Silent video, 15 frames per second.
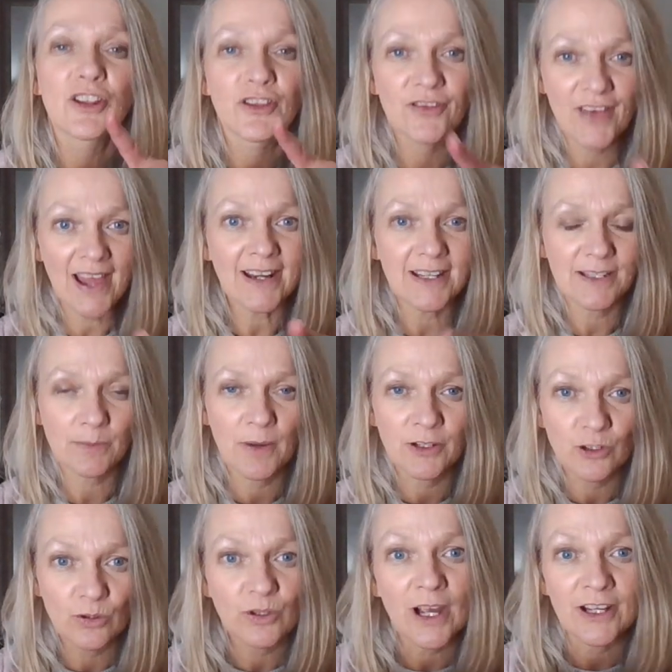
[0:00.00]
that is when
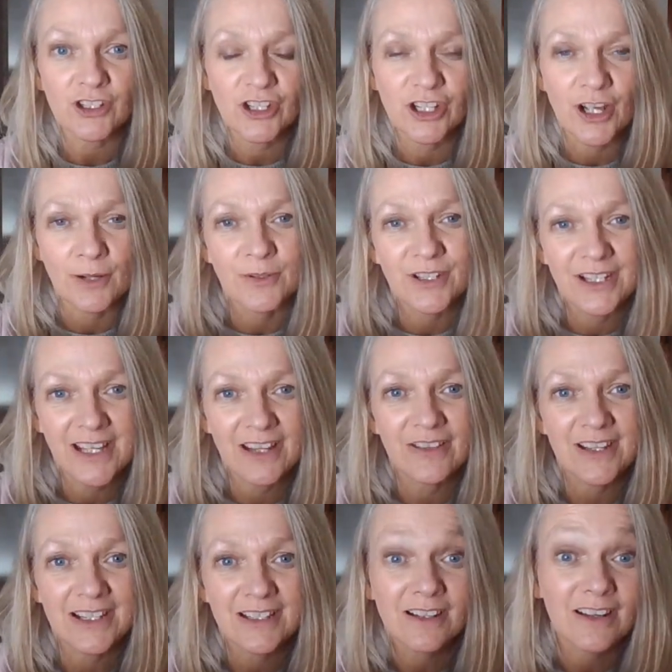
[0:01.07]
you're actually going to get
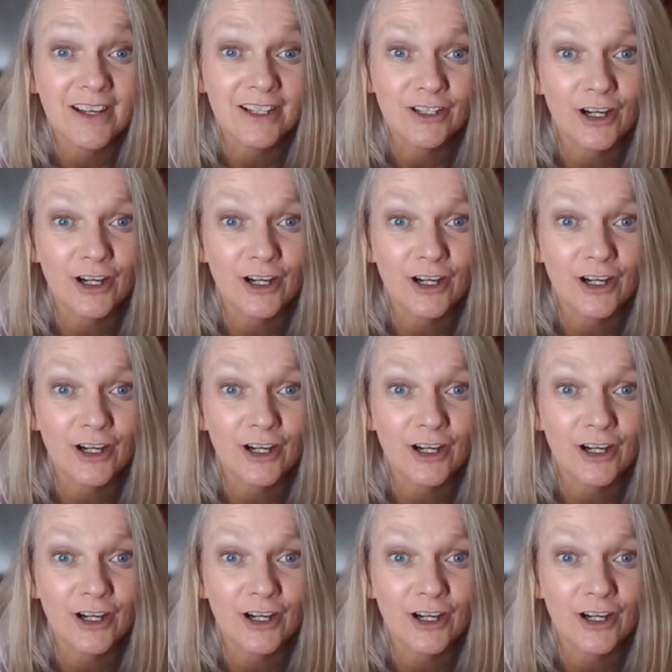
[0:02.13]
these light